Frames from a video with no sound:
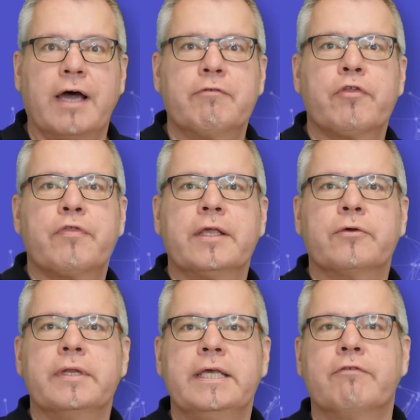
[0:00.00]
everything
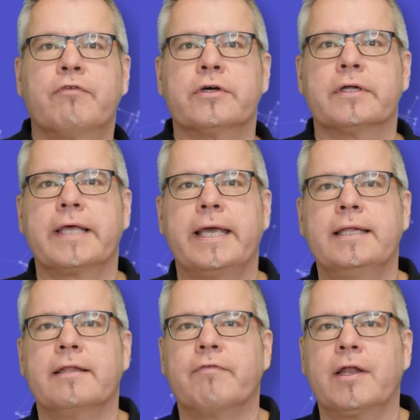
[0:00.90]
you need for your
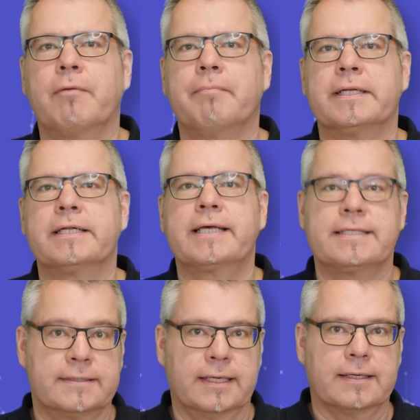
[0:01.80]
daily development and
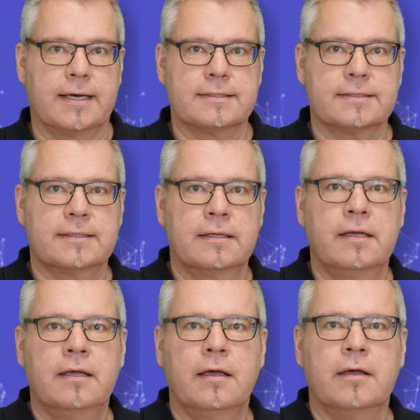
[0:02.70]
testing tasks.
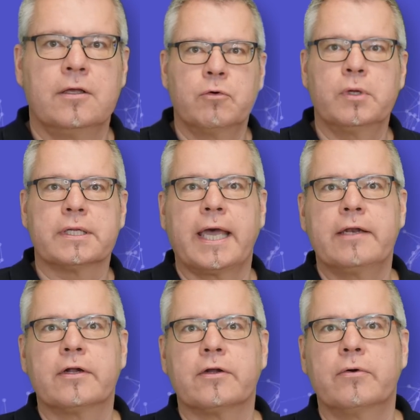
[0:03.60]
You will gain
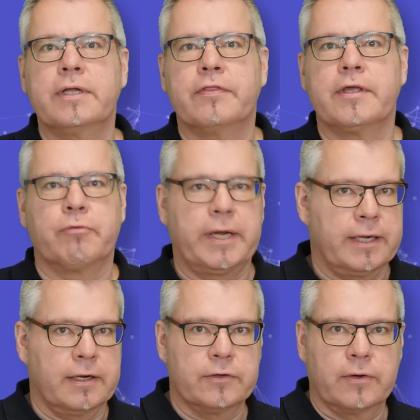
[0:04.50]
not only
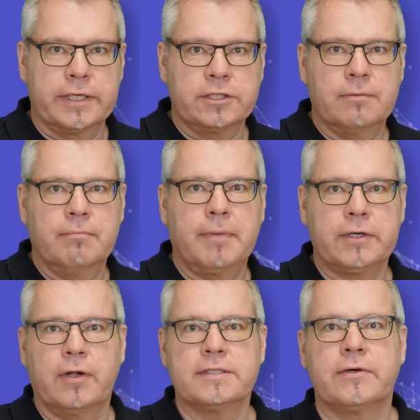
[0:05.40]
theoretical knowledge, but
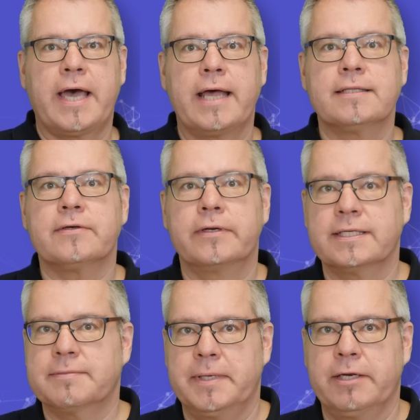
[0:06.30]
also hands-on
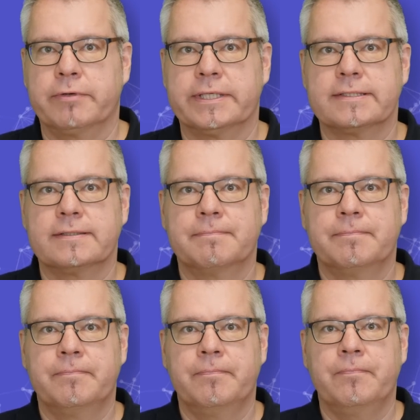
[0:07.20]
experience.
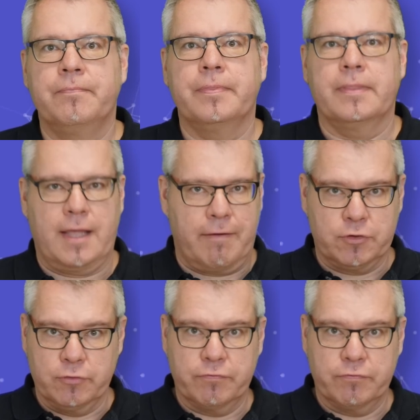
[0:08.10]
After you